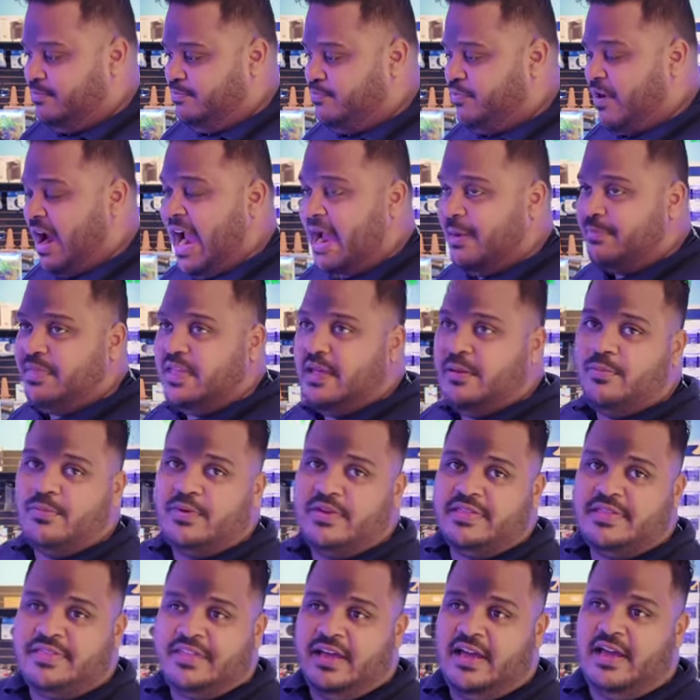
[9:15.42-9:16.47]
bribe them
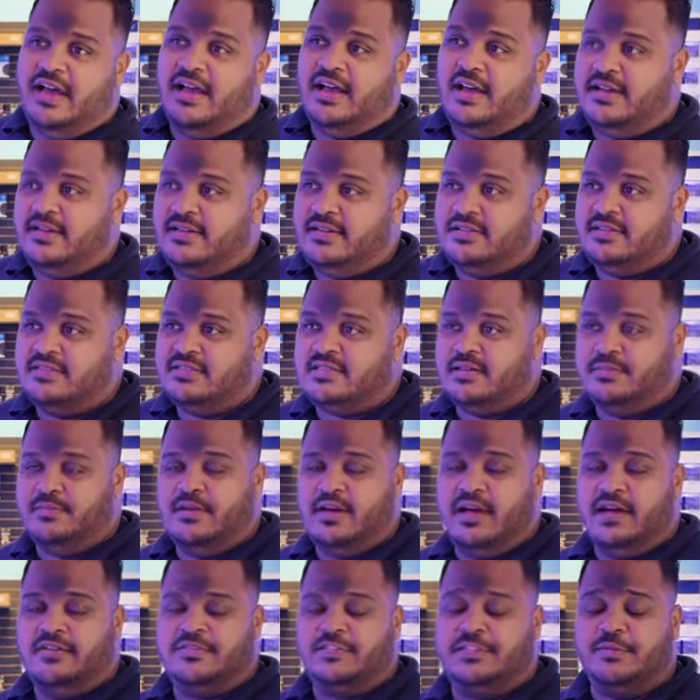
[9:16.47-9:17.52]
with
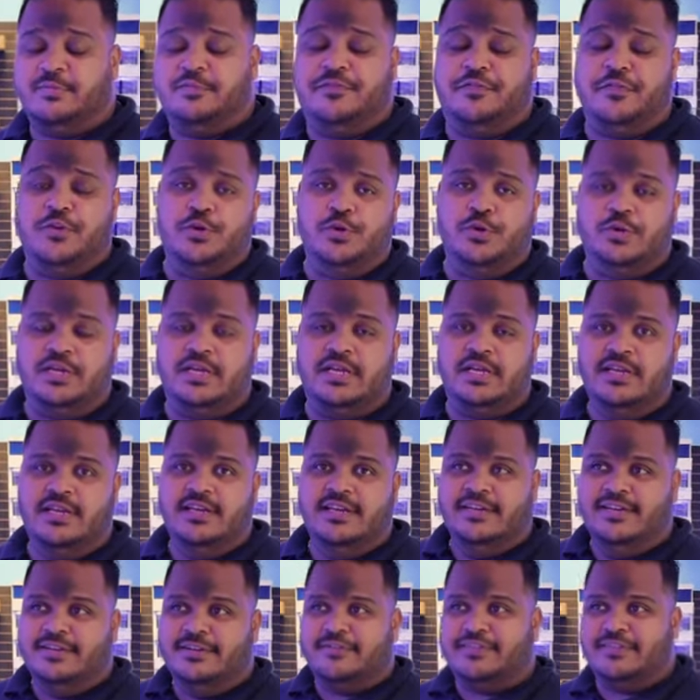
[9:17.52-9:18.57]
some food
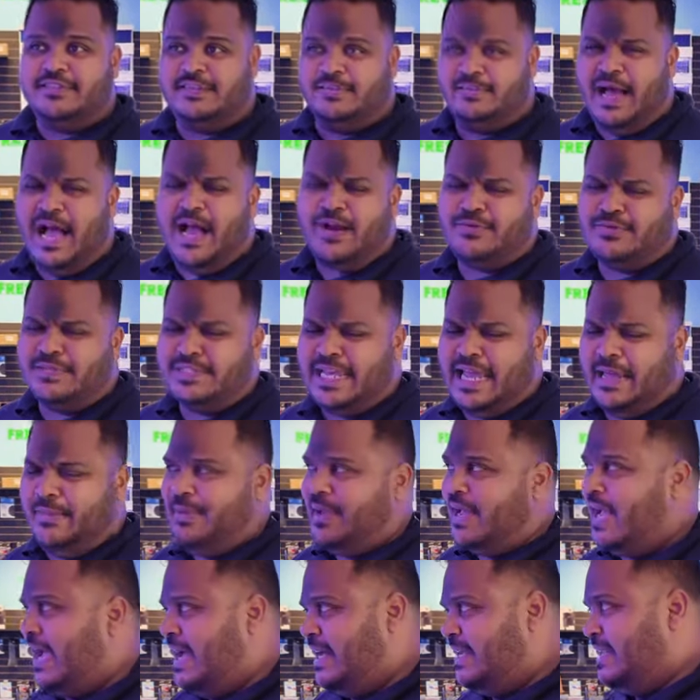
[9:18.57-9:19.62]
for some
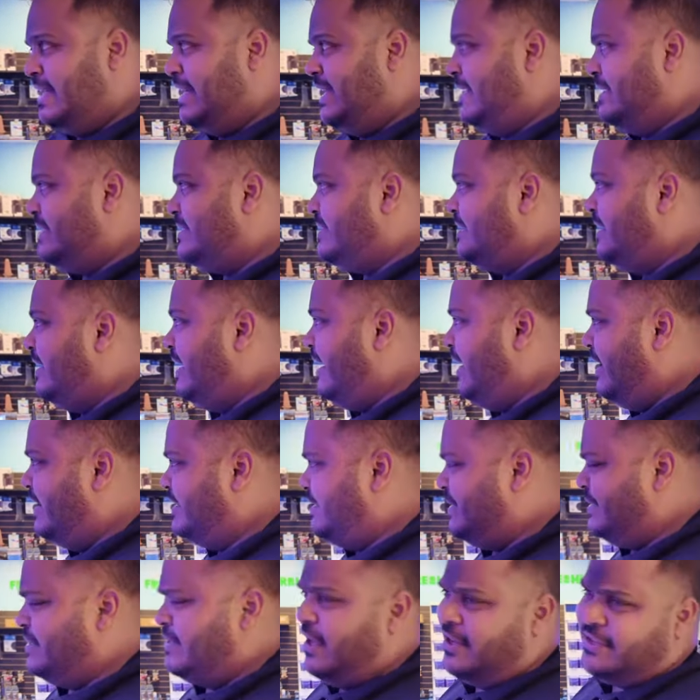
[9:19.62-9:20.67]
aquascaping ideas.
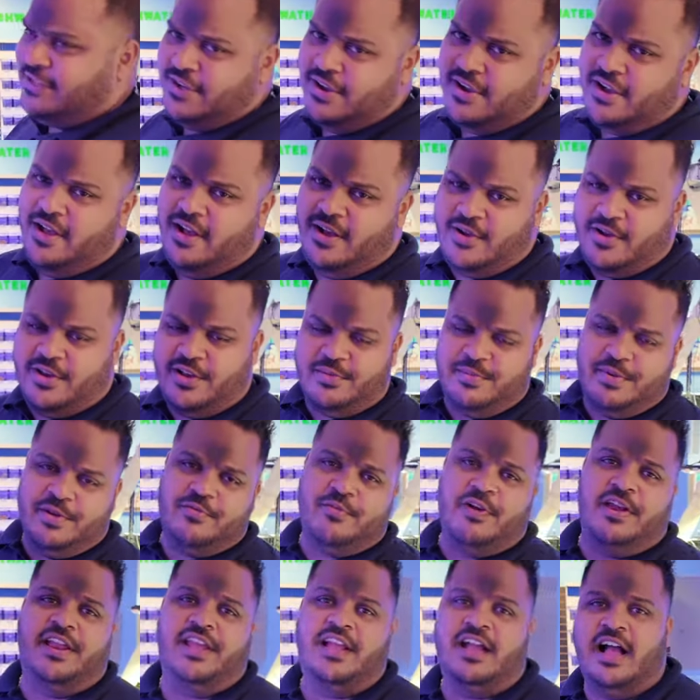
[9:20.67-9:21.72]
And she's also all going to be
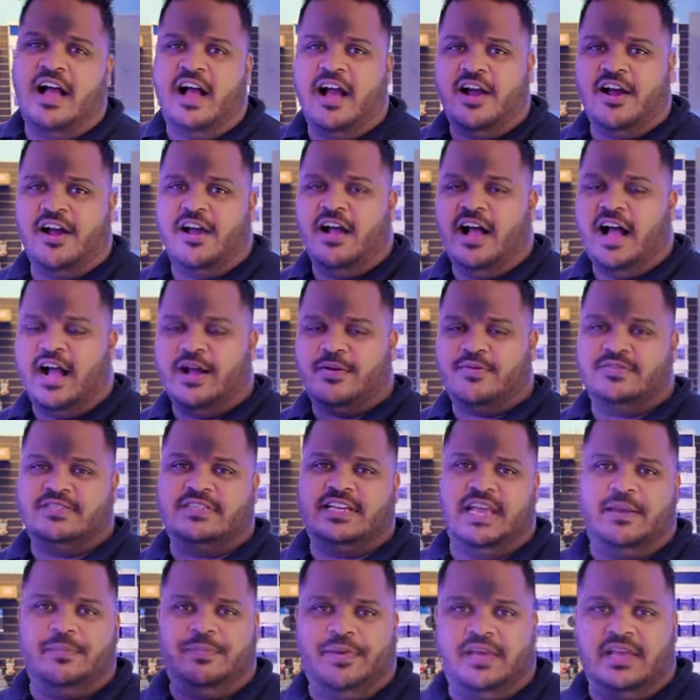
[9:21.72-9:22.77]
running our
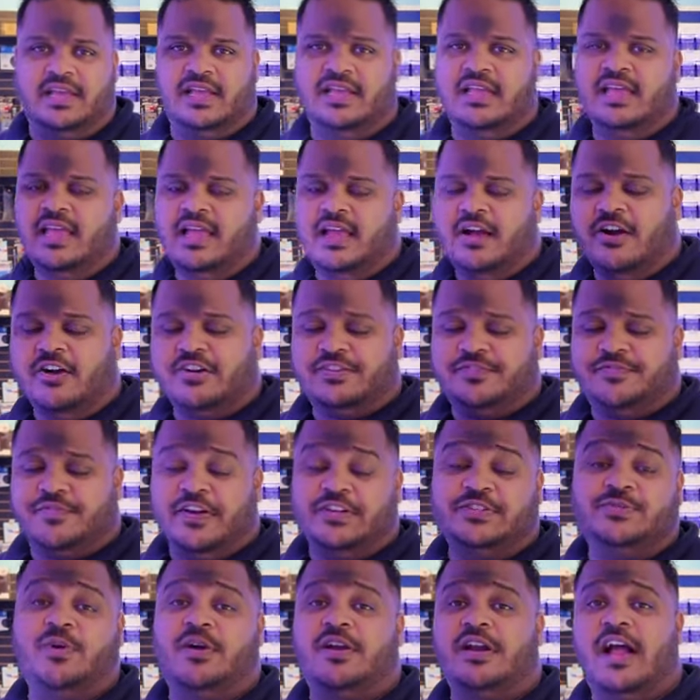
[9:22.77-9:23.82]
aquascaping or
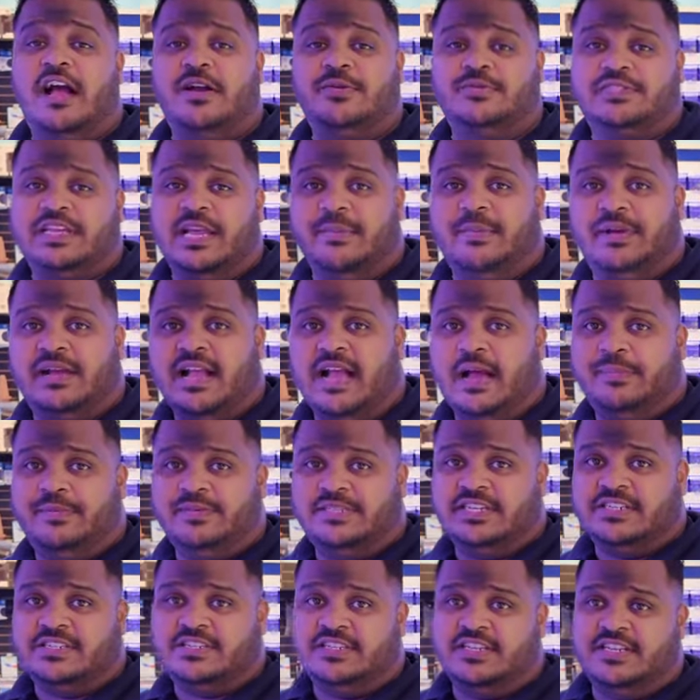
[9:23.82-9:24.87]
freshwater aquascaping
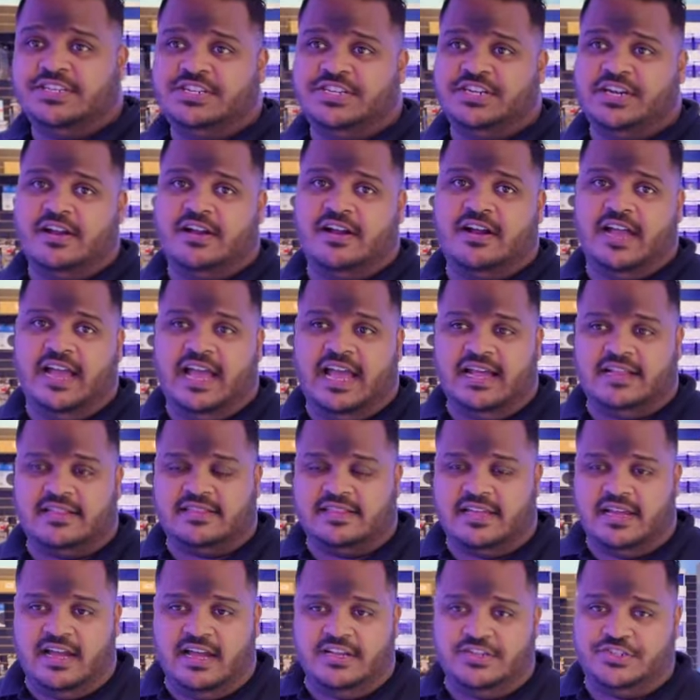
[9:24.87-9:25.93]
competition this year at
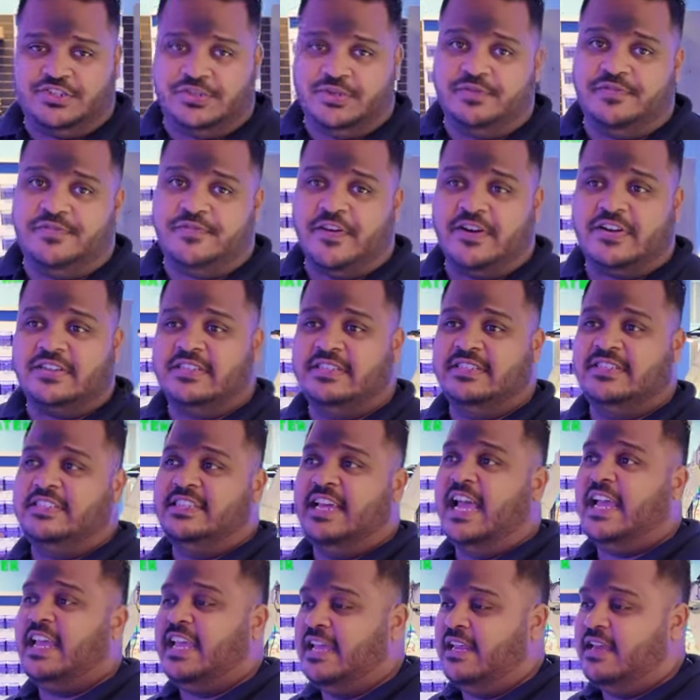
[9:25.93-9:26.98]
June 1st and
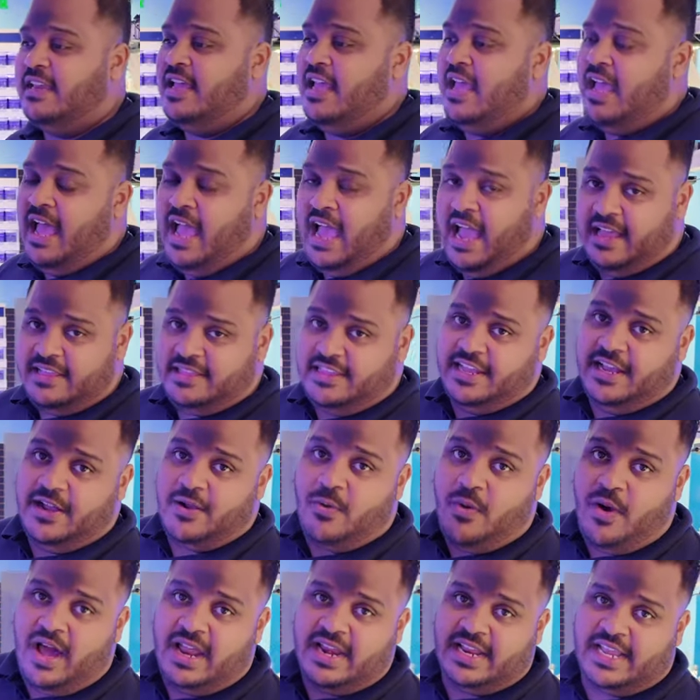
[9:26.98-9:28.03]
2nd at the
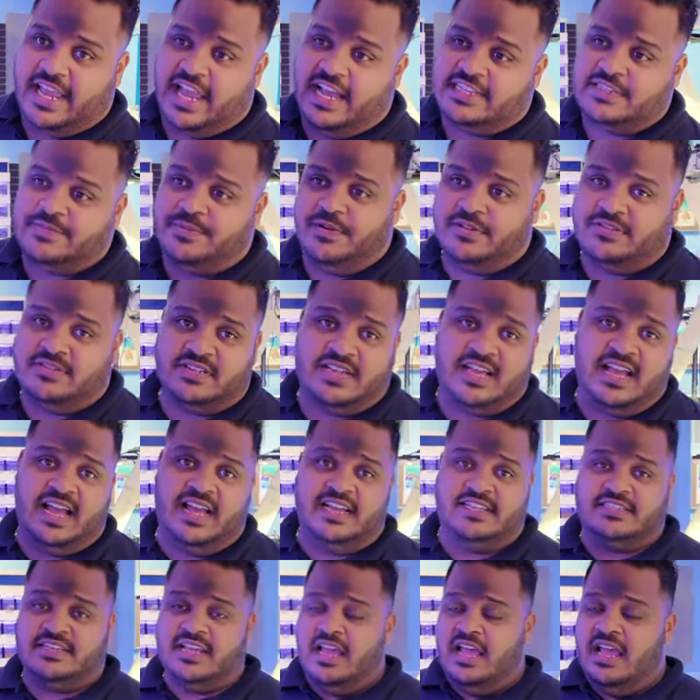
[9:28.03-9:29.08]
Aquatic Expo. So
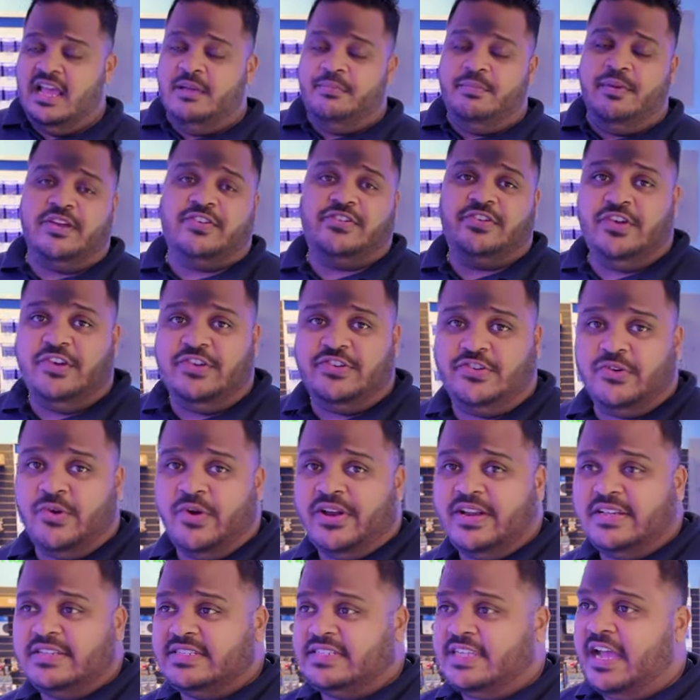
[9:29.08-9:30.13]
guys, make sure you
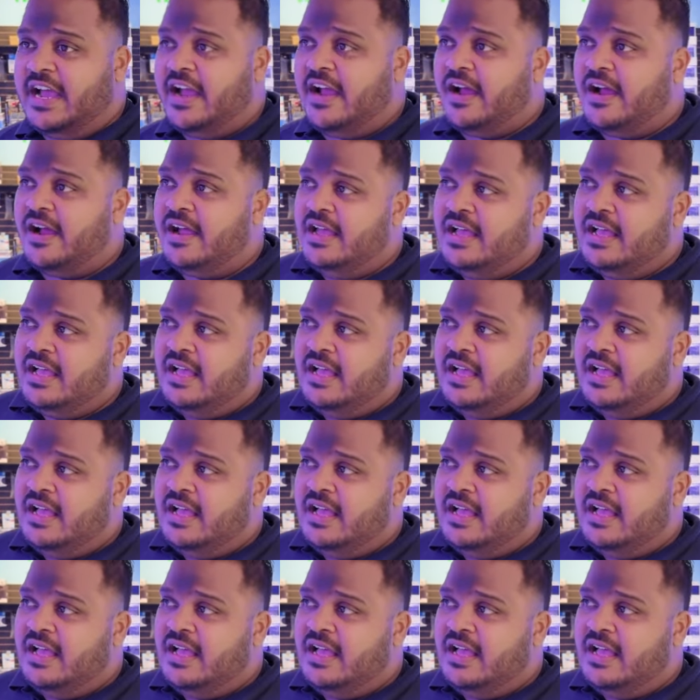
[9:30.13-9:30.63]
join us there.